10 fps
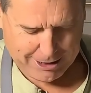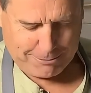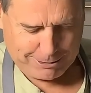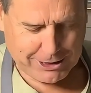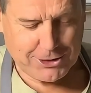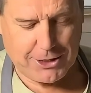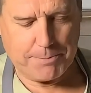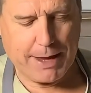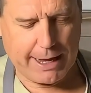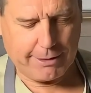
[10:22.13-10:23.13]
which is not a
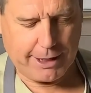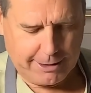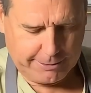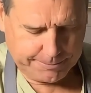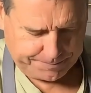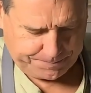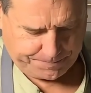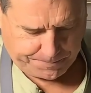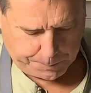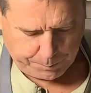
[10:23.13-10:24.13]
bad thing,
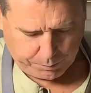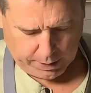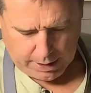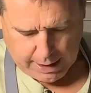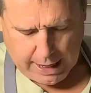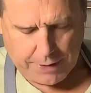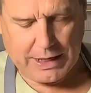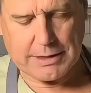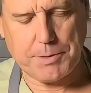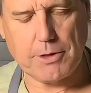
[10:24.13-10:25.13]
and
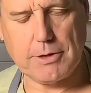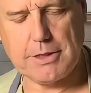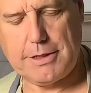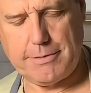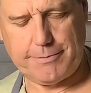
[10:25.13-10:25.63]
that's because